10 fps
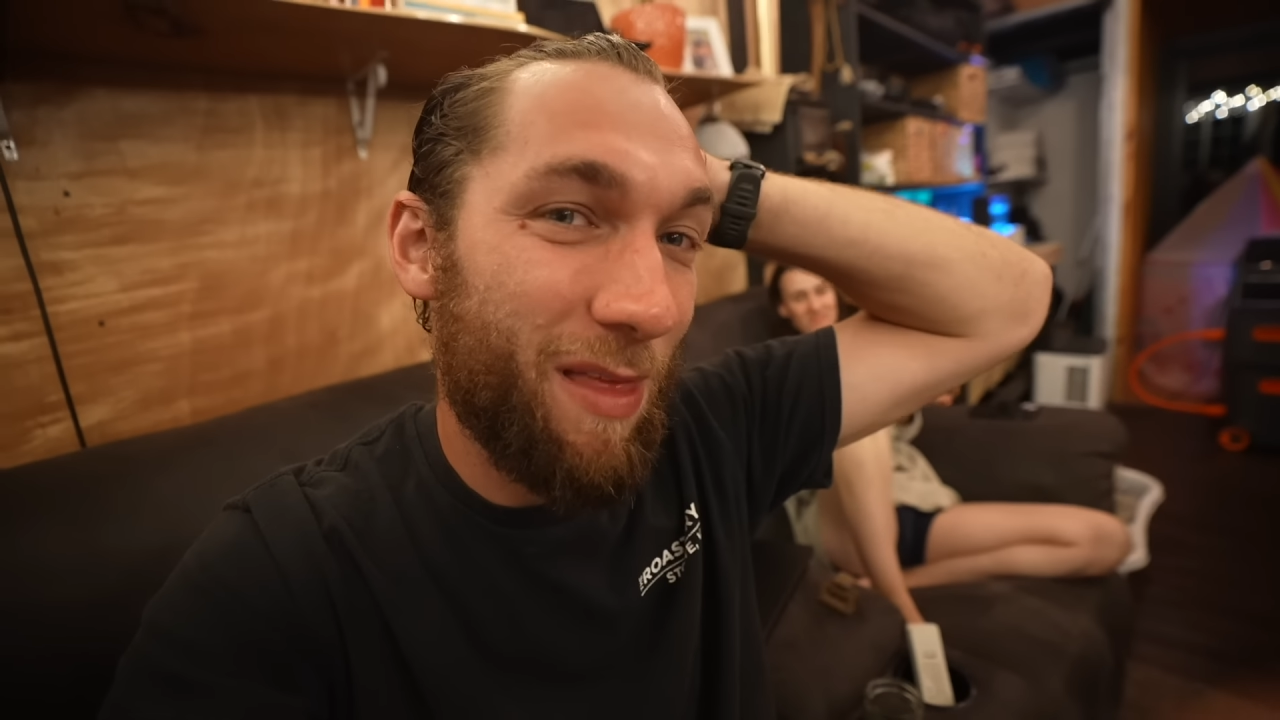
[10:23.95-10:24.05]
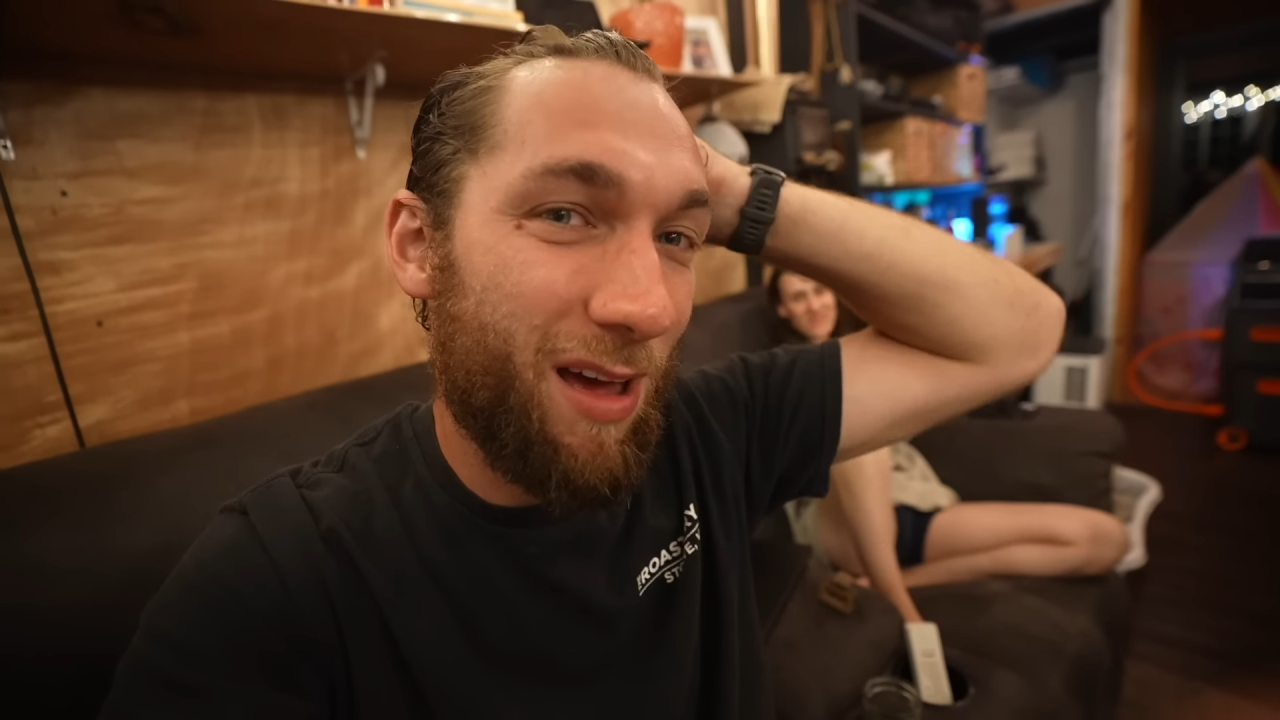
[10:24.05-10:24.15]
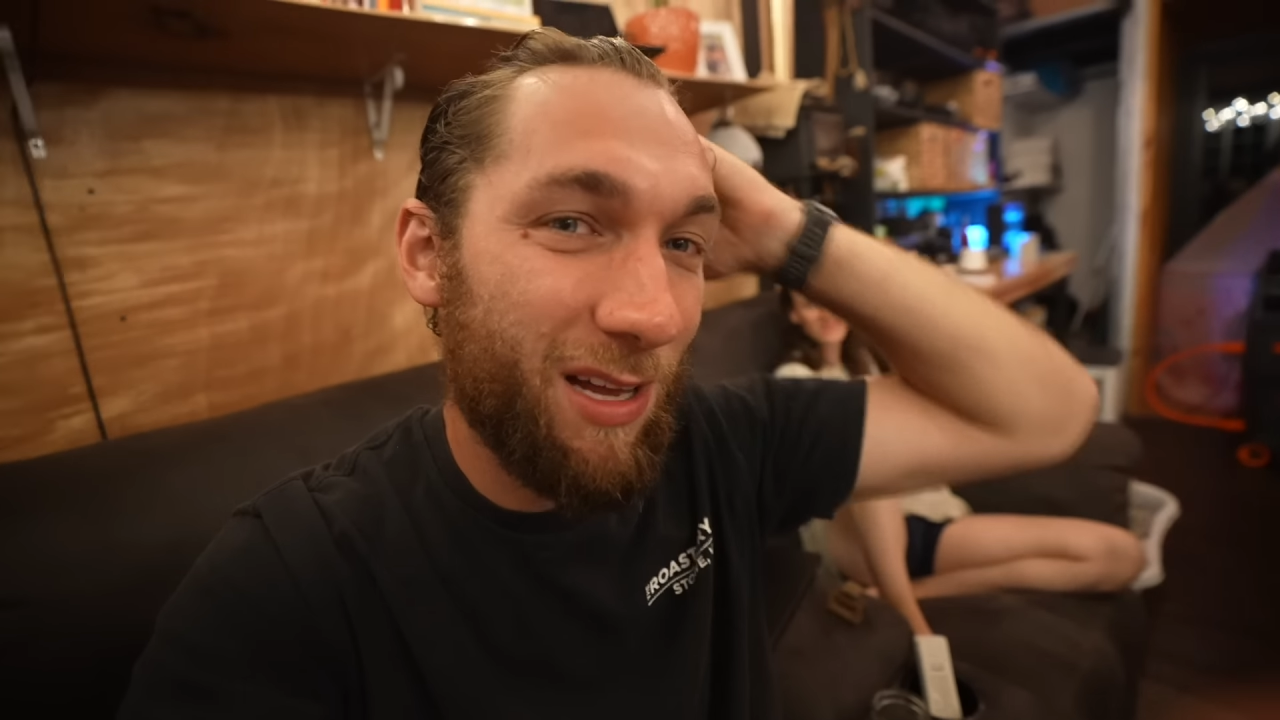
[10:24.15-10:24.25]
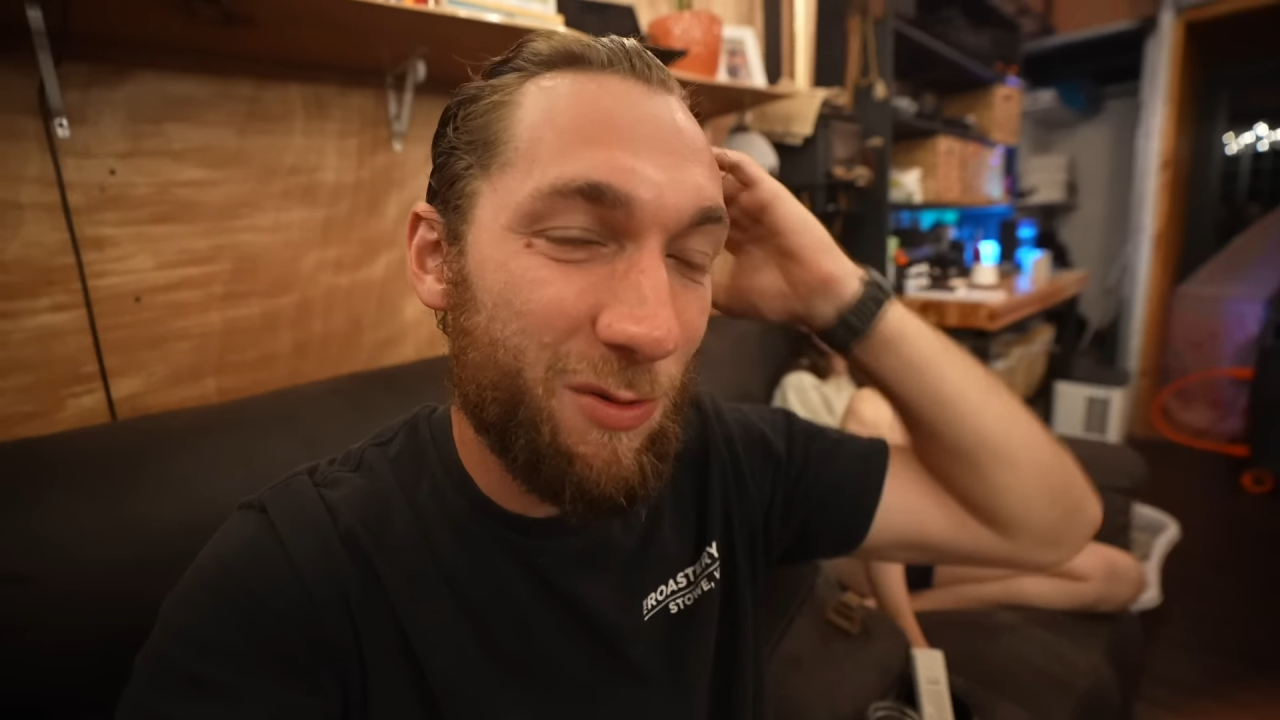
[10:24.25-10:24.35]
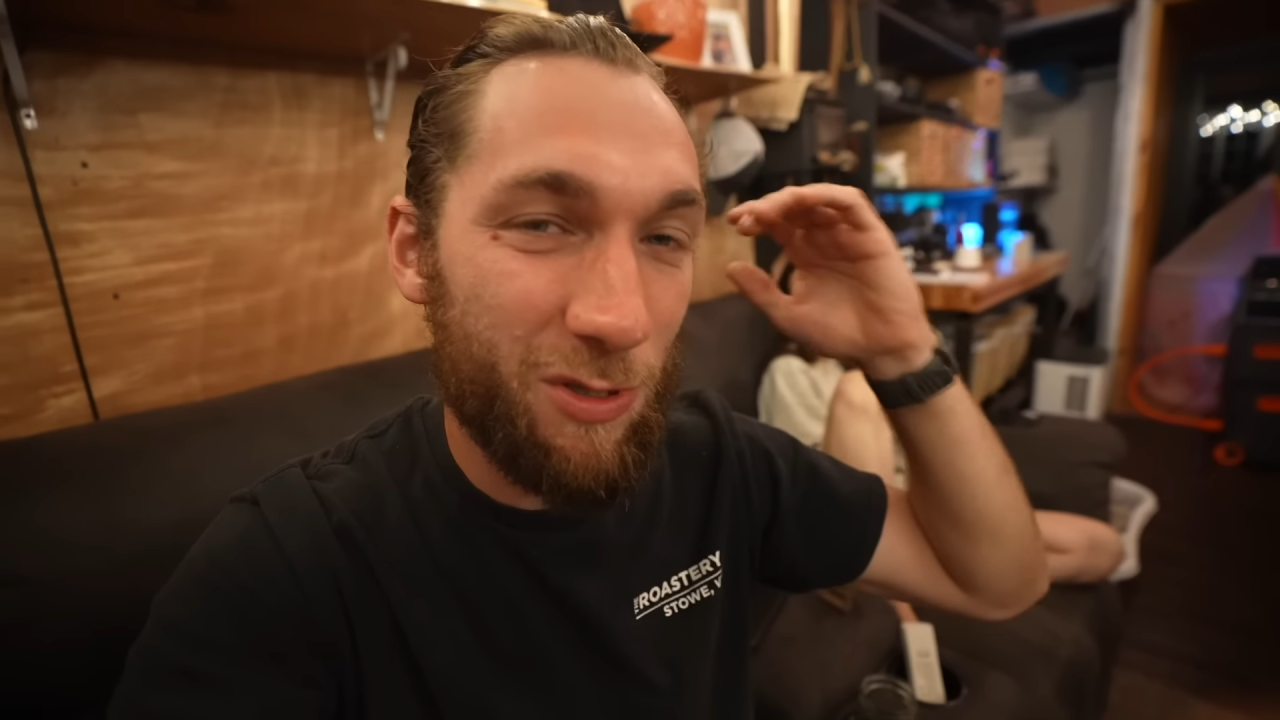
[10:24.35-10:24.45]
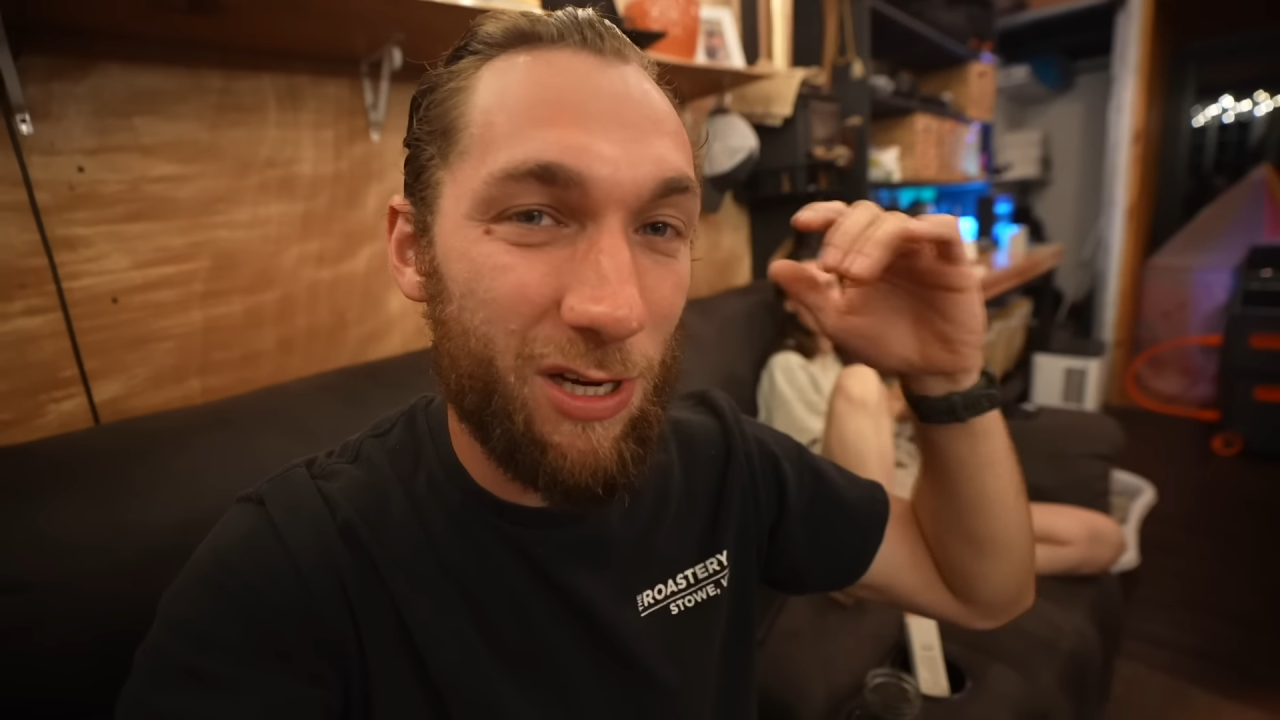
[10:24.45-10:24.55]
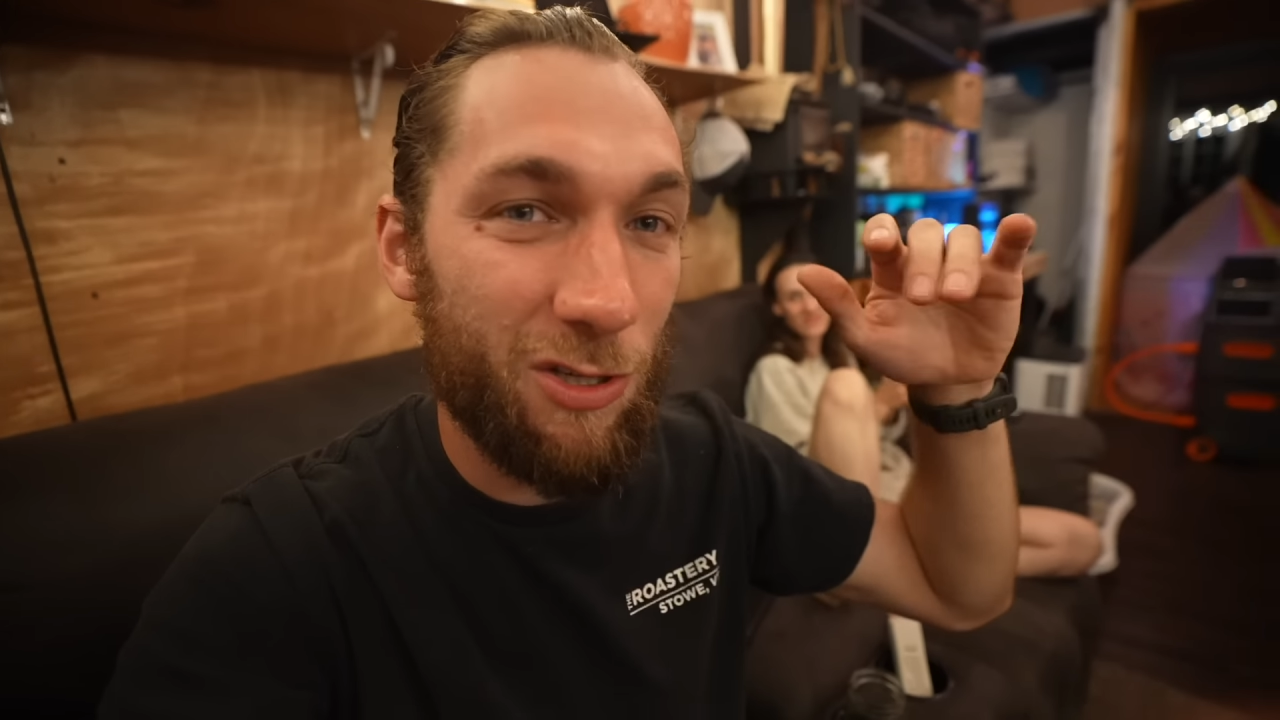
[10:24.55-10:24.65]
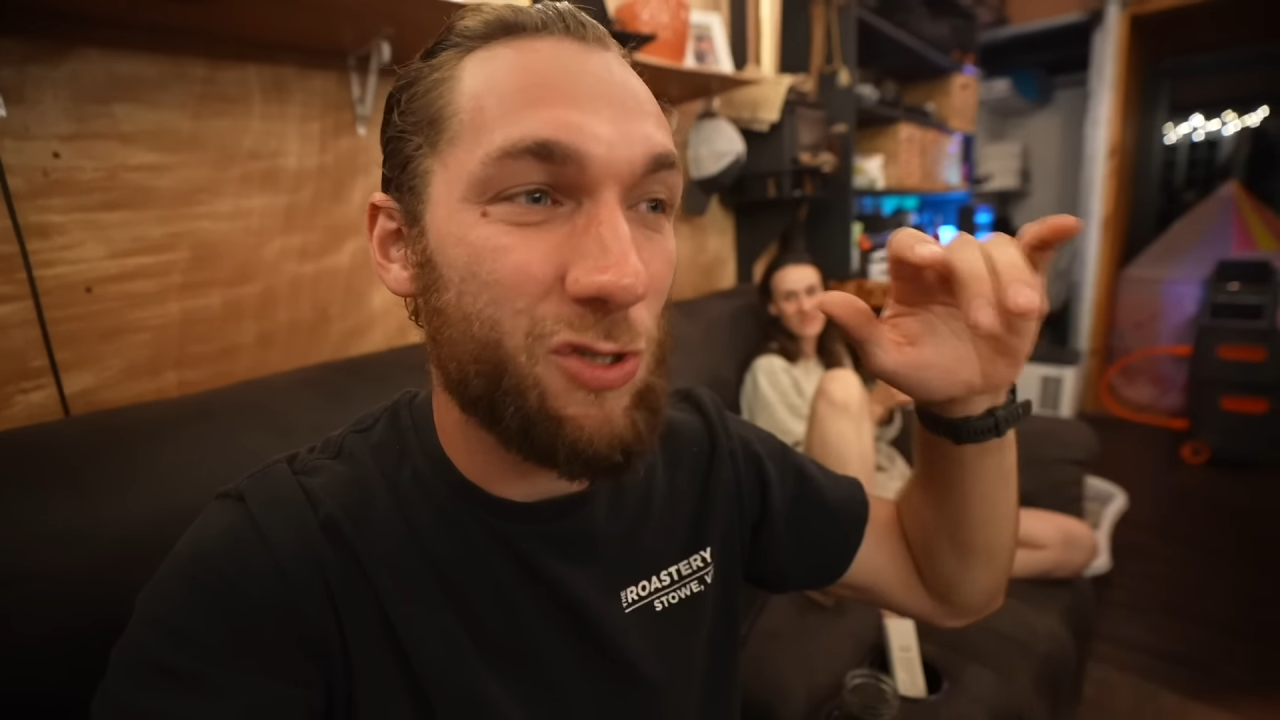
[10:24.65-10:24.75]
thoughts will start